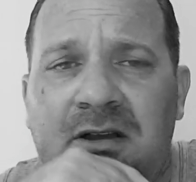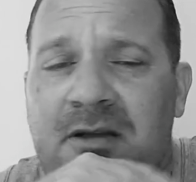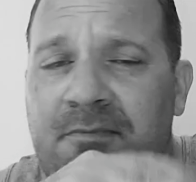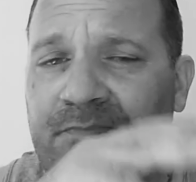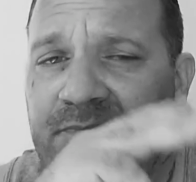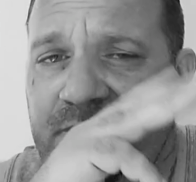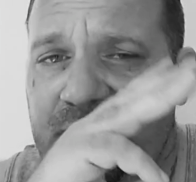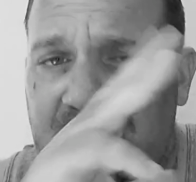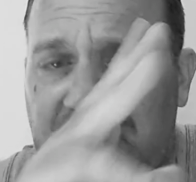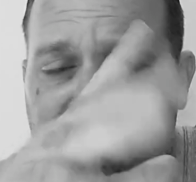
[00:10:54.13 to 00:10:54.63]

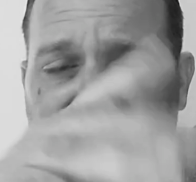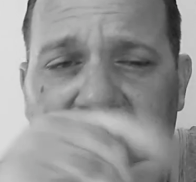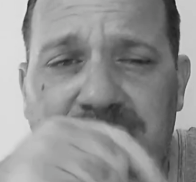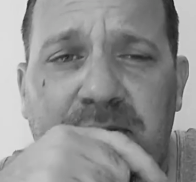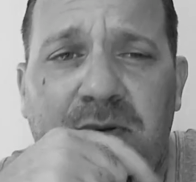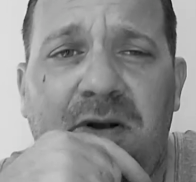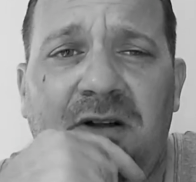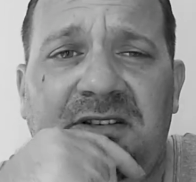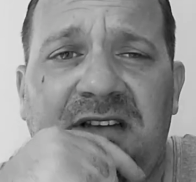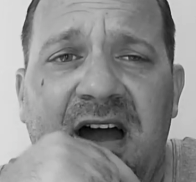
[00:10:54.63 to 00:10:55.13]
Because people
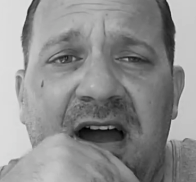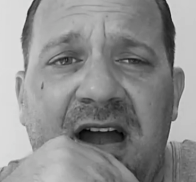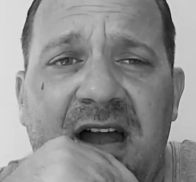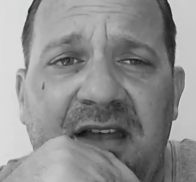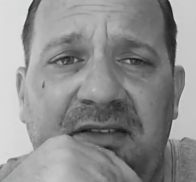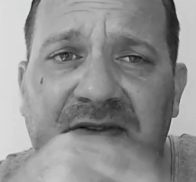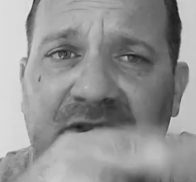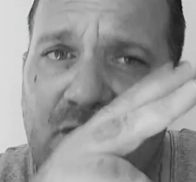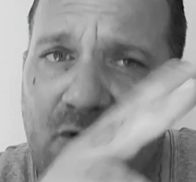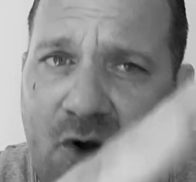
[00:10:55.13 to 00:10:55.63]
are dying.
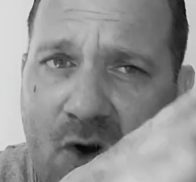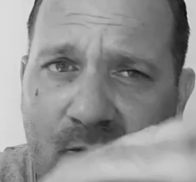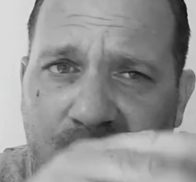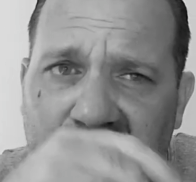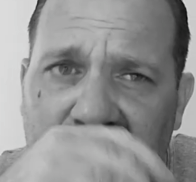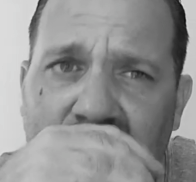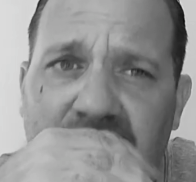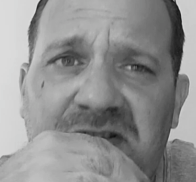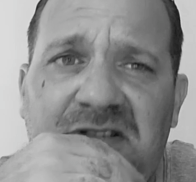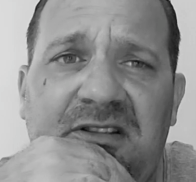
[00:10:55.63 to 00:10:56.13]
They're
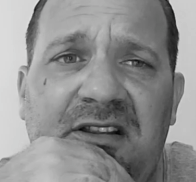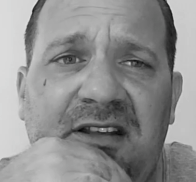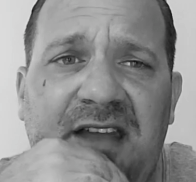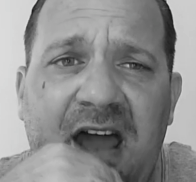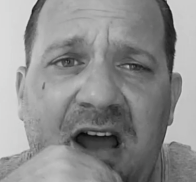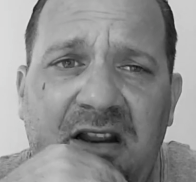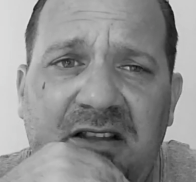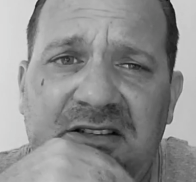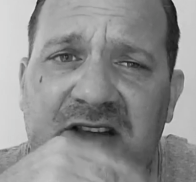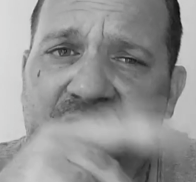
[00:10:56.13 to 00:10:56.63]
overdosing in the
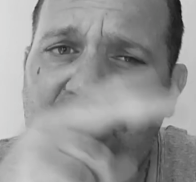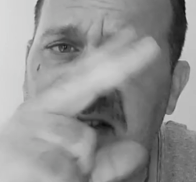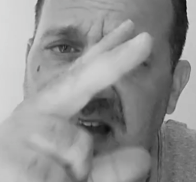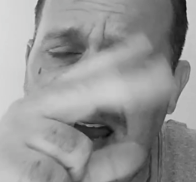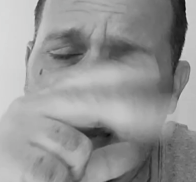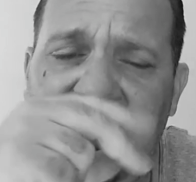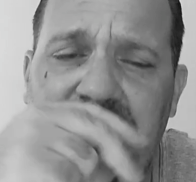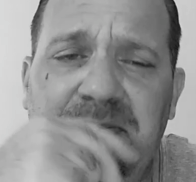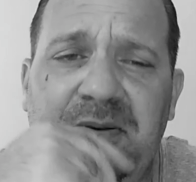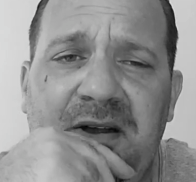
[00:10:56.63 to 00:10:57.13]
county jails and
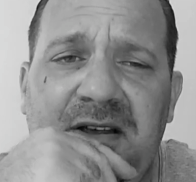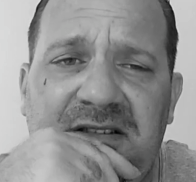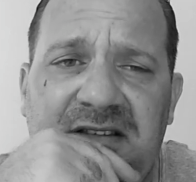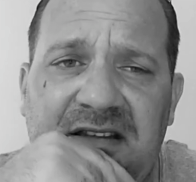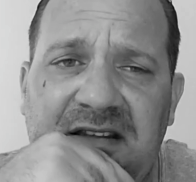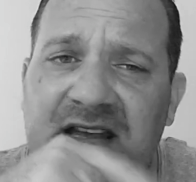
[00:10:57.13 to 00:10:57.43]
in prison.